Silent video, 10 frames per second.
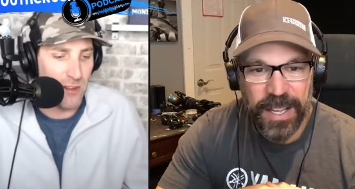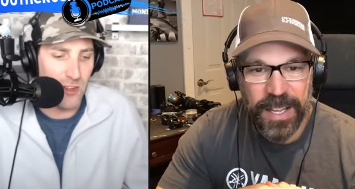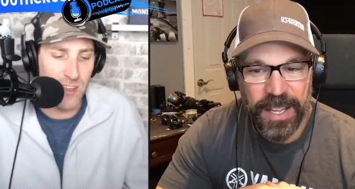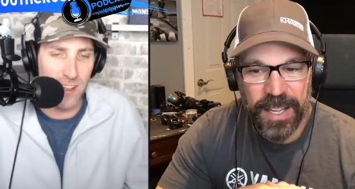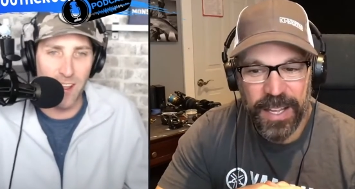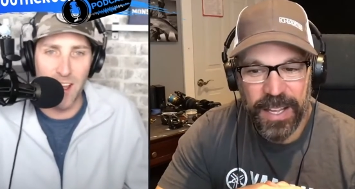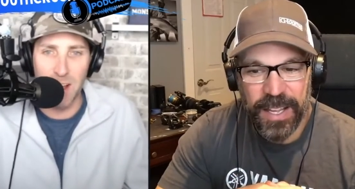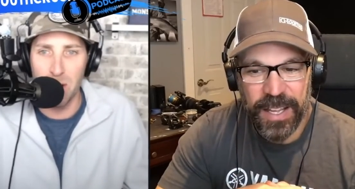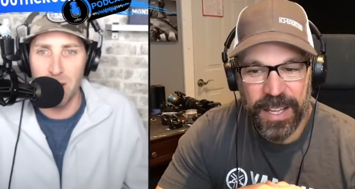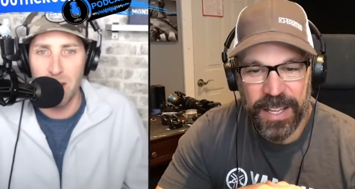Speaker 1: as I'd like,
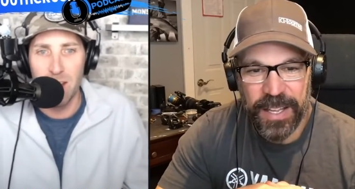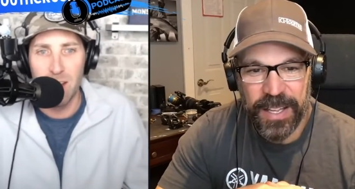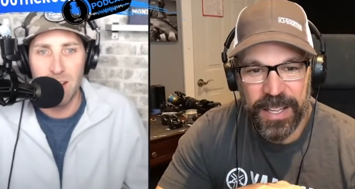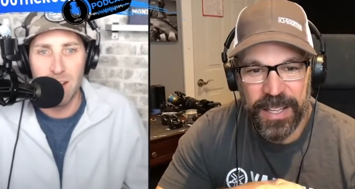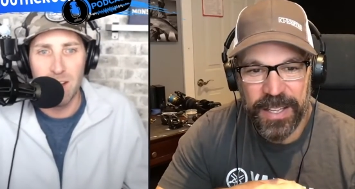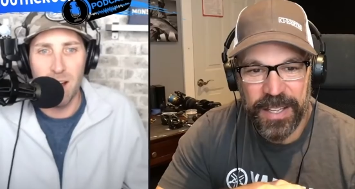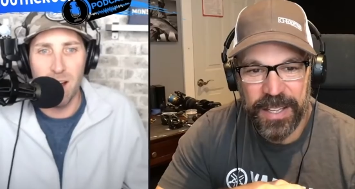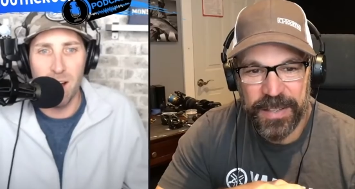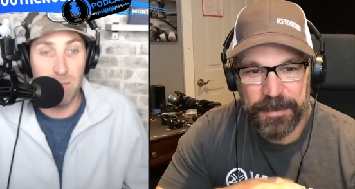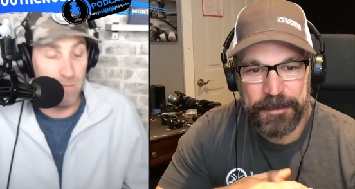but
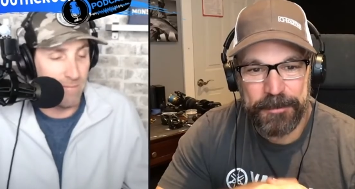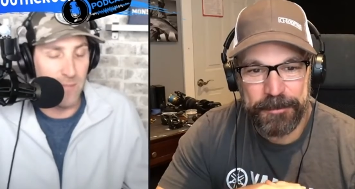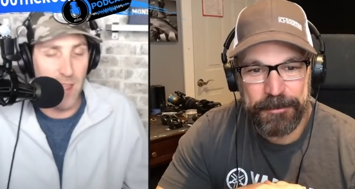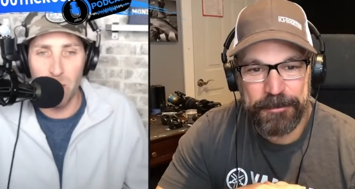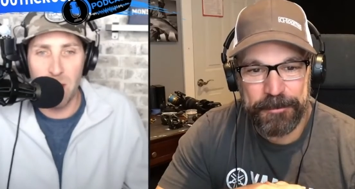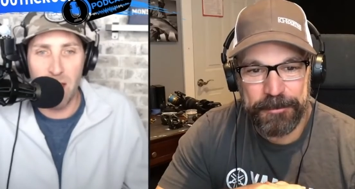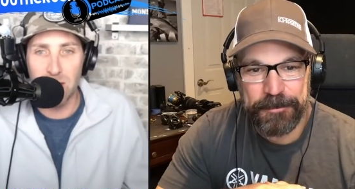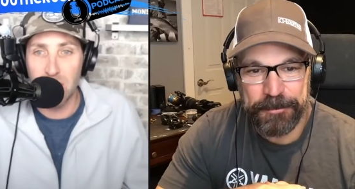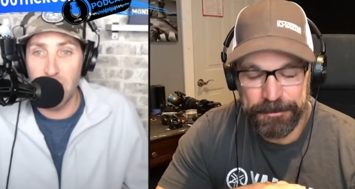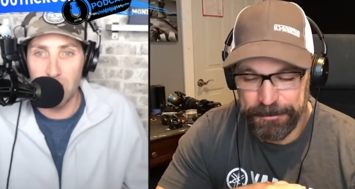uh now that we had this
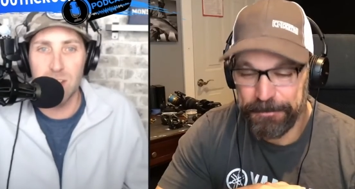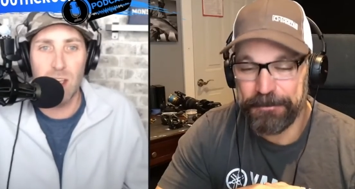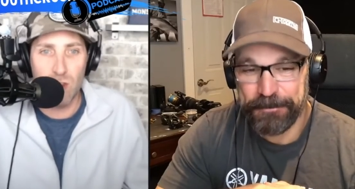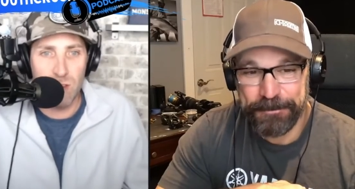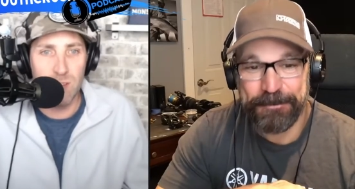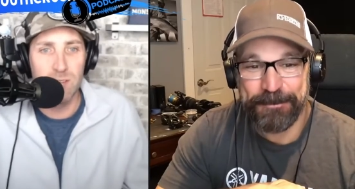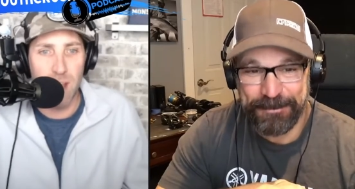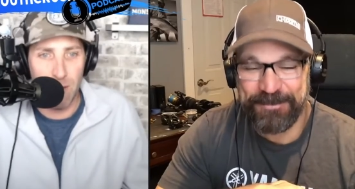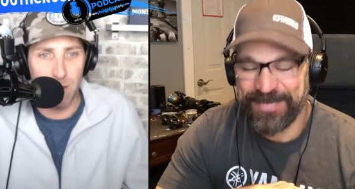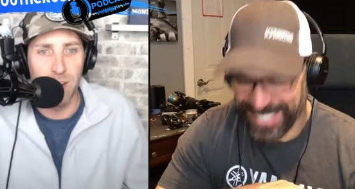conversation,
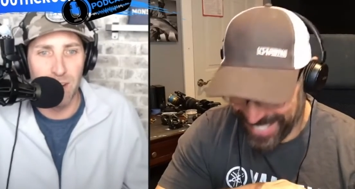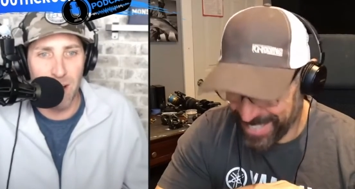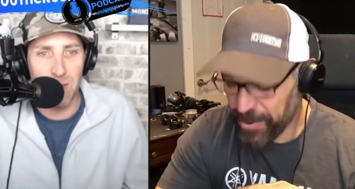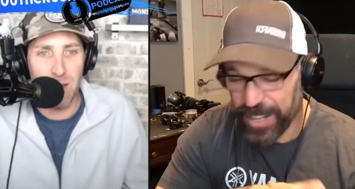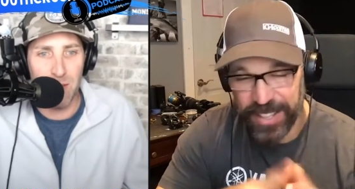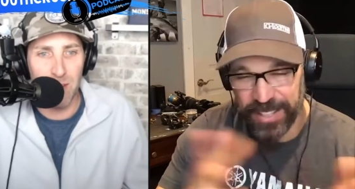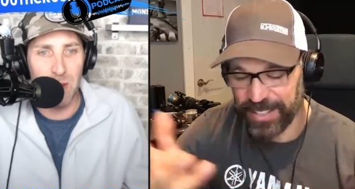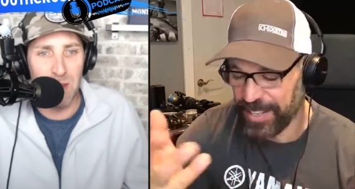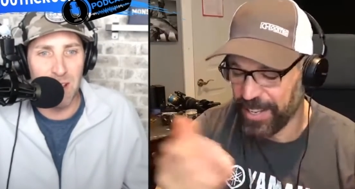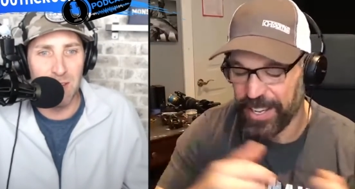definitely. I'm definitely well, going to be
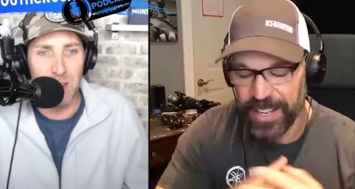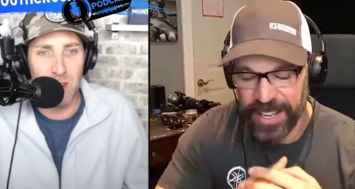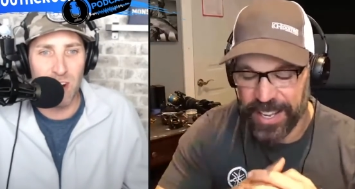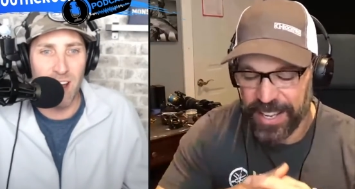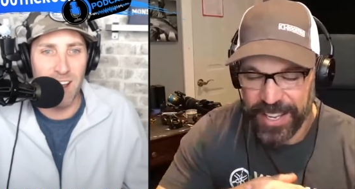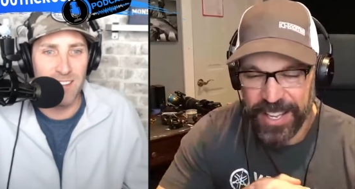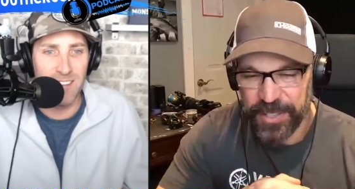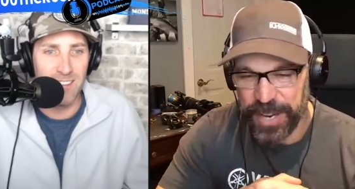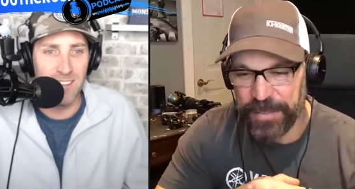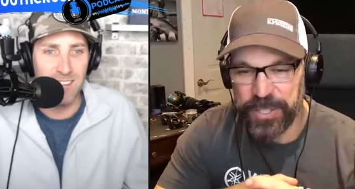giving it a try.
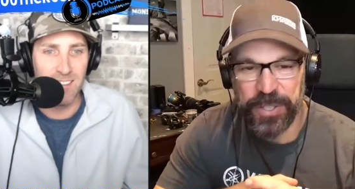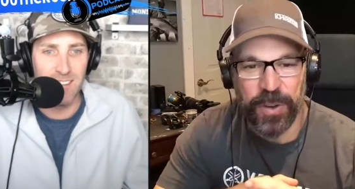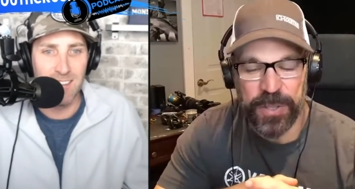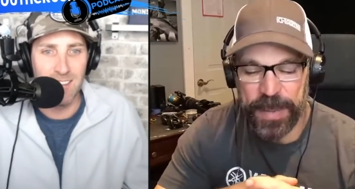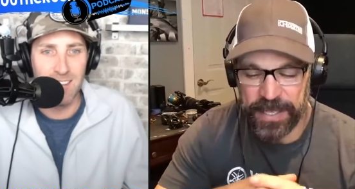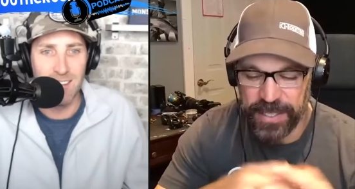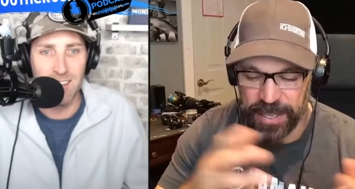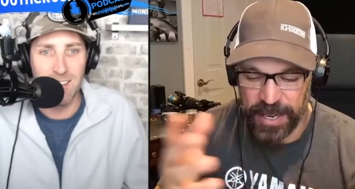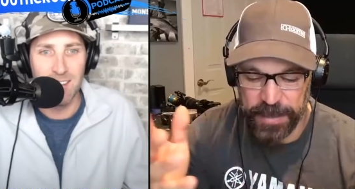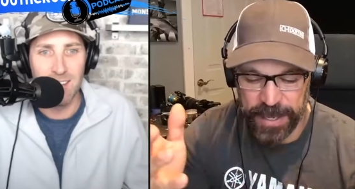
Speaker 2: Travis, you know as best as
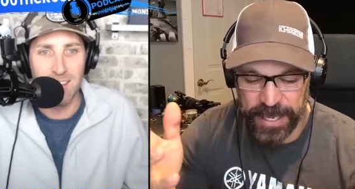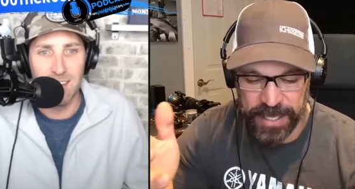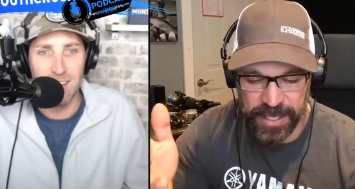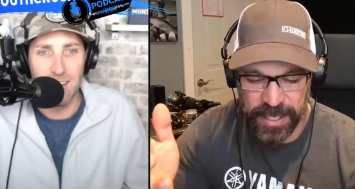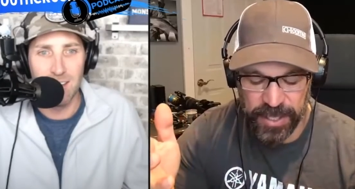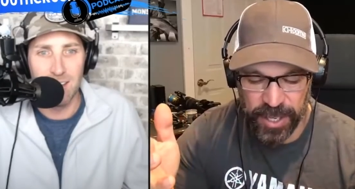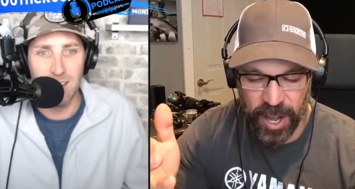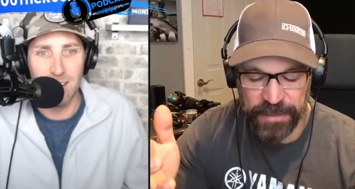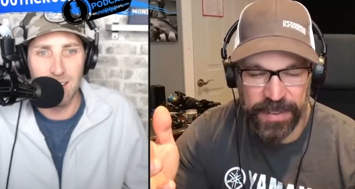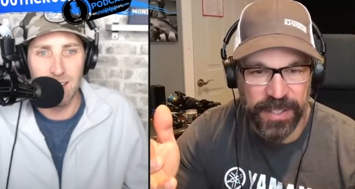anybody, it's it's a
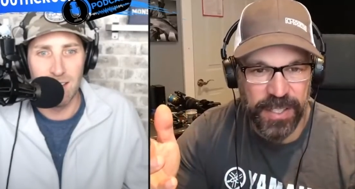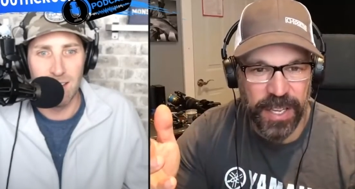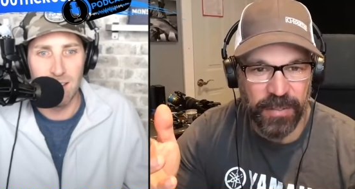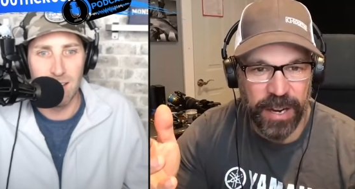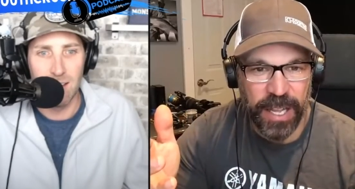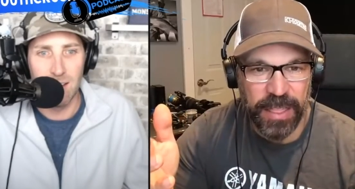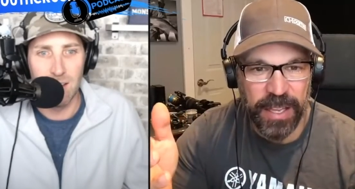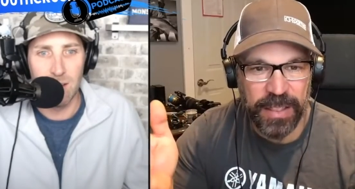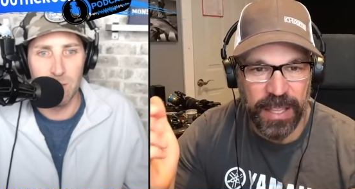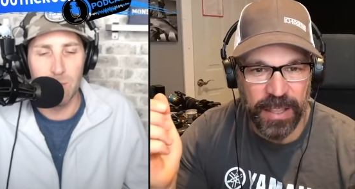confidence thing, right? I
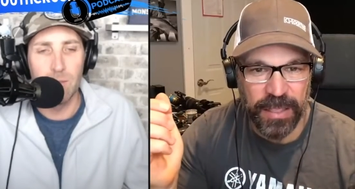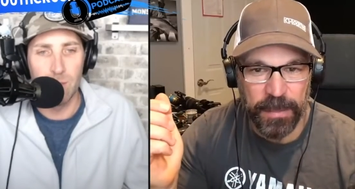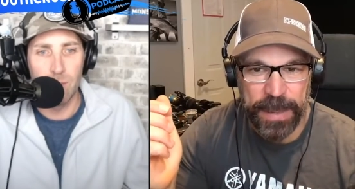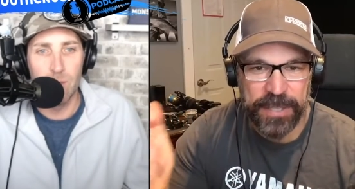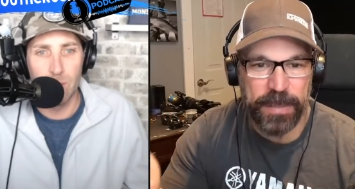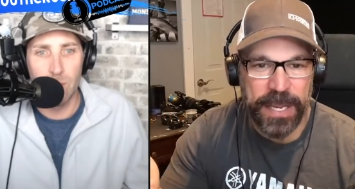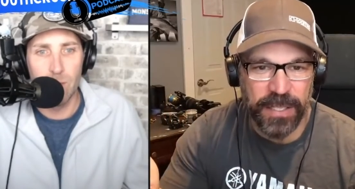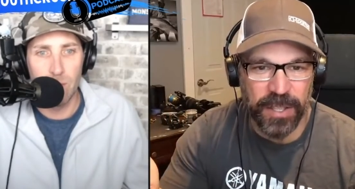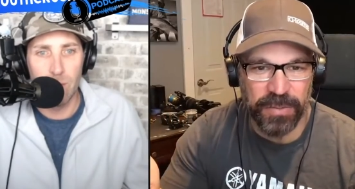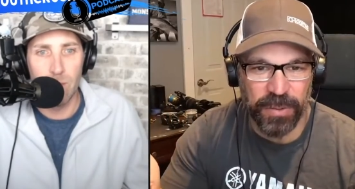think that mm. the best bait
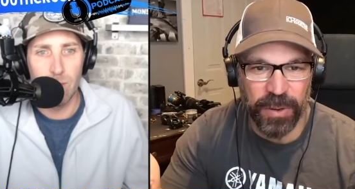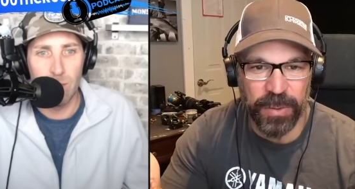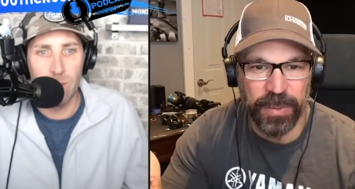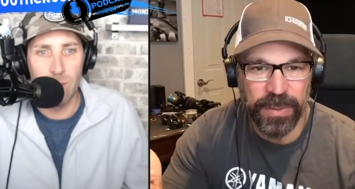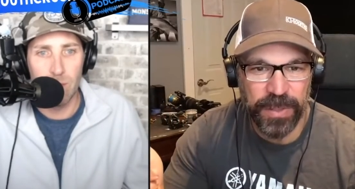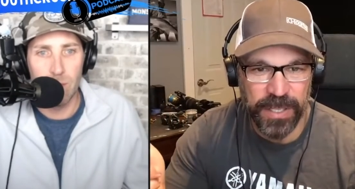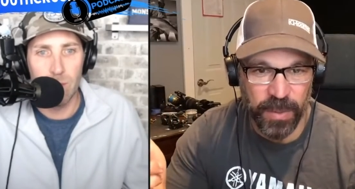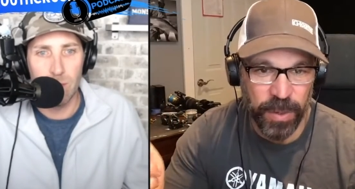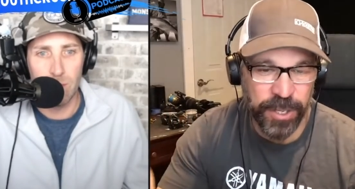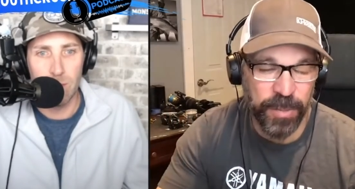to throw is the
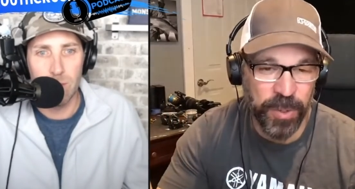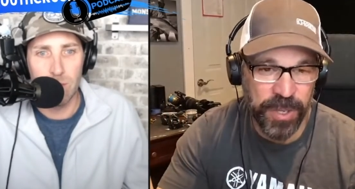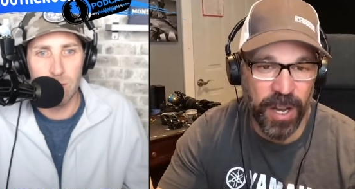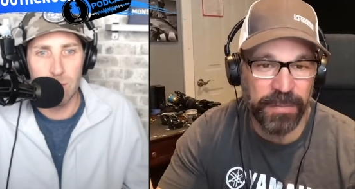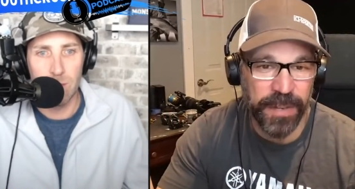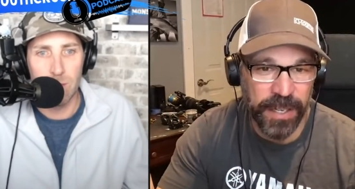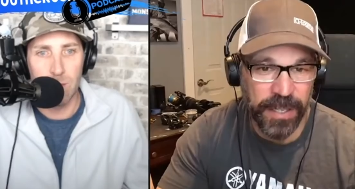one you're most confident